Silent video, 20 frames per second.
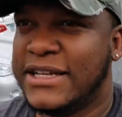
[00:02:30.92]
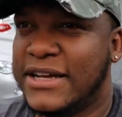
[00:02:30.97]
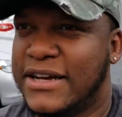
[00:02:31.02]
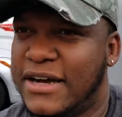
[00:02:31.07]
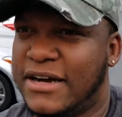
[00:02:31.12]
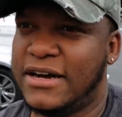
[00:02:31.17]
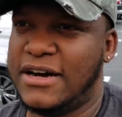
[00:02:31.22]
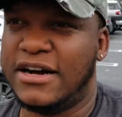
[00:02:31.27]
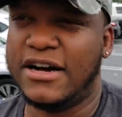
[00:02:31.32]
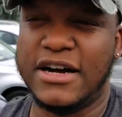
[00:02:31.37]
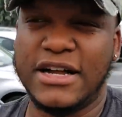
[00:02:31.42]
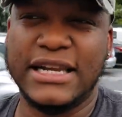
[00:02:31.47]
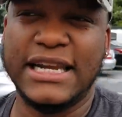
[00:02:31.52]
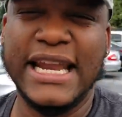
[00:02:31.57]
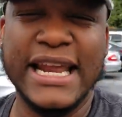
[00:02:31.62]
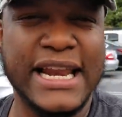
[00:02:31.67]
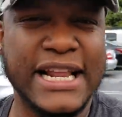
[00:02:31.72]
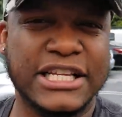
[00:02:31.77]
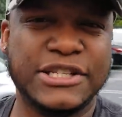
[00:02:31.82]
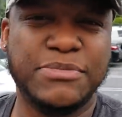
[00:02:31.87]
uh,
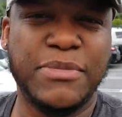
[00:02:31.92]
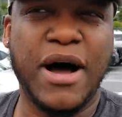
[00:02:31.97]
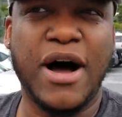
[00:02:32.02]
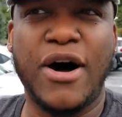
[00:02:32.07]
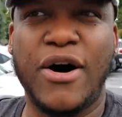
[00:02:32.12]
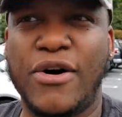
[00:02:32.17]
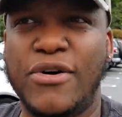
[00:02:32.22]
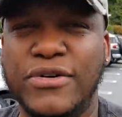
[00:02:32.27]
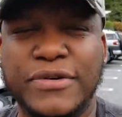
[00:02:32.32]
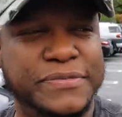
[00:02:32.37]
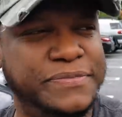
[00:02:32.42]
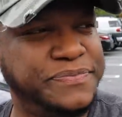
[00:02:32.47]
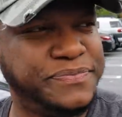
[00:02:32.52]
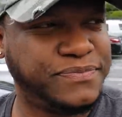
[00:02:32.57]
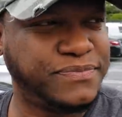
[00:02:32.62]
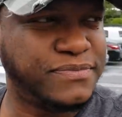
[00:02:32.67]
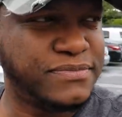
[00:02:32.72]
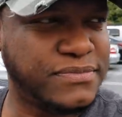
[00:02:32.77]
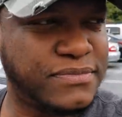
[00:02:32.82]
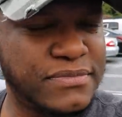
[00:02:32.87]
Lenox Mall.
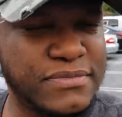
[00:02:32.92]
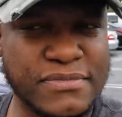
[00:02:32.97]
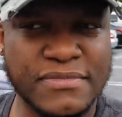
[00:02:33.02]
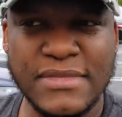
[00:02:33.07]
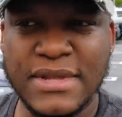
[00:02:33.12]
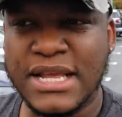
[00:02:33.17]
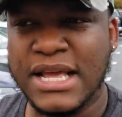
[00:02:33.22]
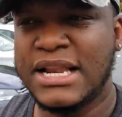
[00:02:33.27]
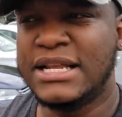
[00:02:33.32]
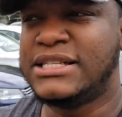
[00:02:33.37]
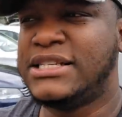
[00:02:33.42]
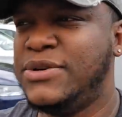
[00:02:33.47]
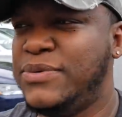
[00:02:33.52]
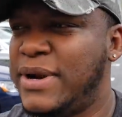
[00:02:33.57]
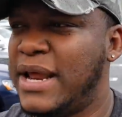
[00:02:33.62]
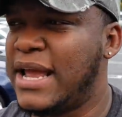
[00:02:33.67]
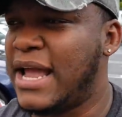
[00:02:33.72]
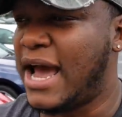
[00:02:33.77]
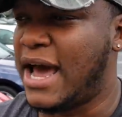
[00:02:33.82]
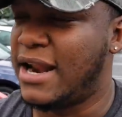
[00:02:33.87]
Let's see what
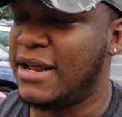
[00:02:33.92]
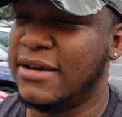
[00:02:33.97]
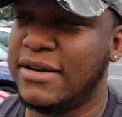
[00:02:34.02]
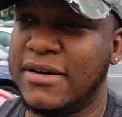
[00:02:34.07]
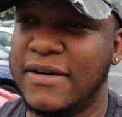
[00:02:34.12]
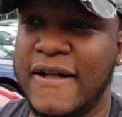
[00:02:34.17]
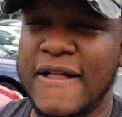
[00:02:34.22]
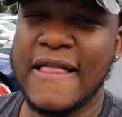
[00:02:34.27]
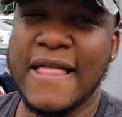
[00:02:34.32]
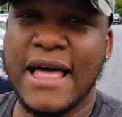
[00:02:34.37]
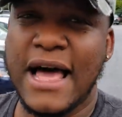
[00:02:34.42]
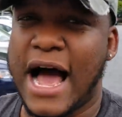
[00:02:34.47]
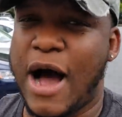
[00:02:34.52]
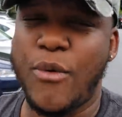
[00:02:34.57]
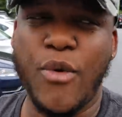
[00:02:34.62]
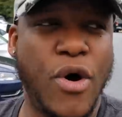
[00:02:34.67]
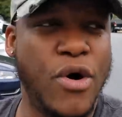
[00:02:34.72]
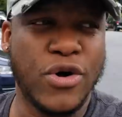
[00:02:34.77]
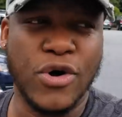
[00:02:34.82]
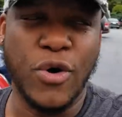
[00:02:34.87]
they got in here. I
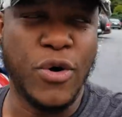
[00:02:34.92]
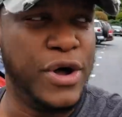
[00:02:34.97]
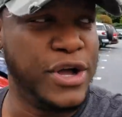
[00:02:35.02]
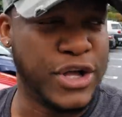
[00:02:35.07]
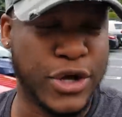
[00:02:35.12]
won't go in